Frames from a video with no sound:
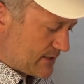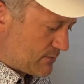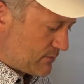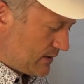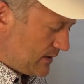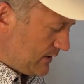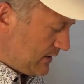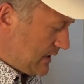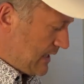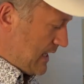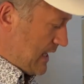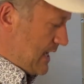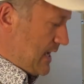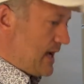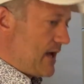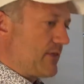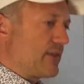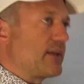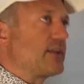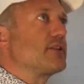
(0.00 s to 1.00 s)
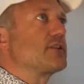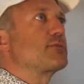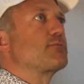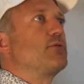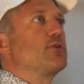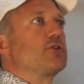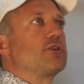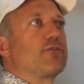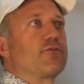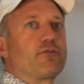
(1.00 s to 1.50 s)
as well, and then just
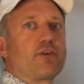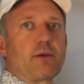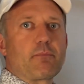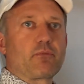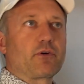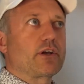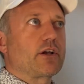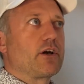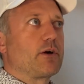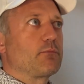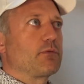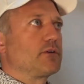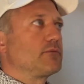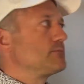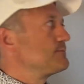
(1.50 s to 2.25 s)
put your fabric up.